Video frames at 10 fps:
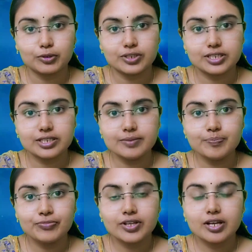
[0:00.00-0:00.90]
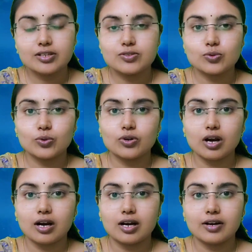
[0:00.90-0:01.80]
community.
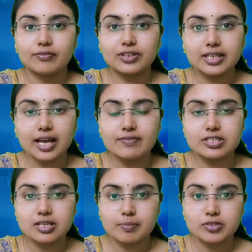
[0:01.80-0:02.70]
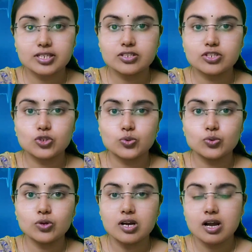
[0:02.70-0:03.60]
So we have attempted
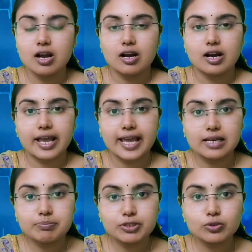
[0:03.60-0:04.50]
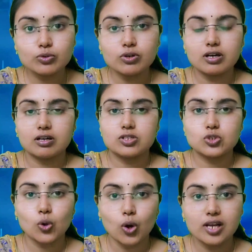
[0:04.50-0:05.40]
to help you
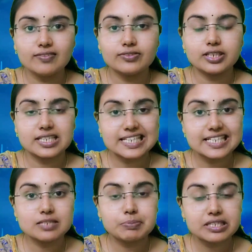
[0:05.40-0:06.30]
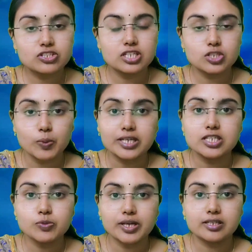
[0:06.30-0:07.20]
solve the NEET PG
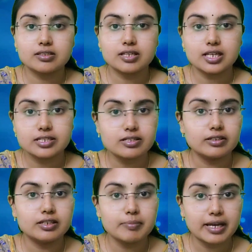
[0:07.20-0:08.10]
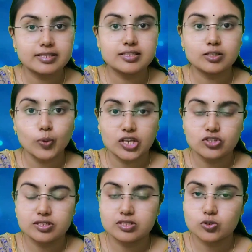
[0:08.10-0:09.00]
2023 internal medicine
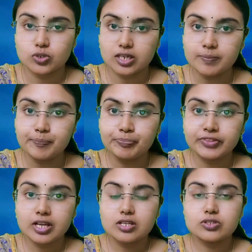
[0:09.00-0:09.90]
questions today.